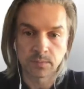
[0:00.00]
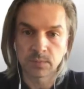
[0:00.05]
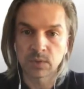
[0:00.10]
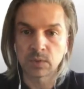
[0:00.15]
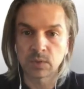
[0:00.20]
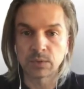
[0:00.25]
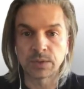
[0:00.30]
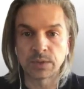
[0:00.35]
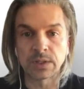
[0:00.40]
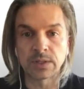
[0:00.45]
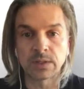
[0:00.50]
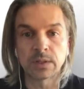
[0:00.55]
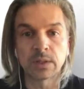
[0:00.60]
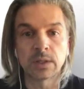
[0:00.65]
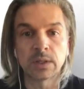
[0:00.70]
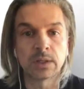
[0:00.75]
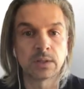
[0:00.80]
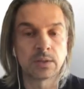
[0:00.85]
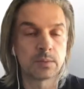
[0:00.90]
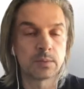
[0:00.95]
including
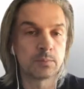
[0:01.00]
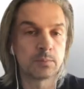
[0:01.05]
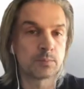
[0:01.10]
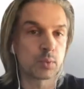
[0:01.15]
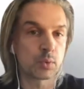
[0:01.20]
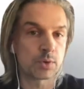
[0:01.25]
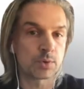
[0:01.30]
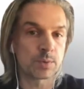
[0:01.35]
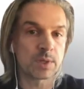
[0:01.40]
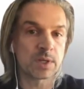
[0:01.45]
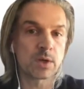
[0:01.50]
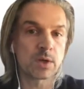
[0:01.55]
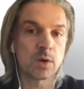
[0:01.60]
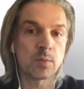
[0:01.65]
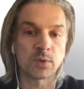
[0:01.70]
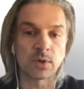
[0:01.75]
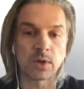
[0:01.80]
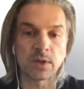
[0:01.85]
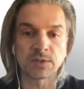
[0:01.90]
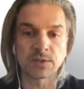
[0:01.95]
Puerto Rico,
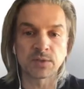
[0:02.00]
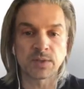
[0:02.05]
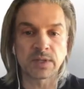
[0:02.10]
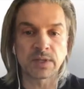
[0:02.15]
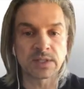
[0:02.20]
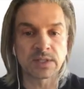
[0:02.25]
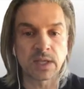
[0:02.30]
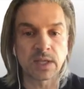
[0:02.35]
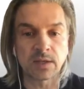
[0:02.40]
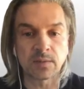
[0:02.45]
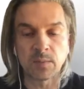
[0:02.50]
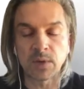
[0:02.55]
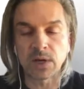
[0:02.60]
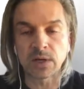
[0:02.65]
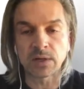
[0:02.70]
but also things like American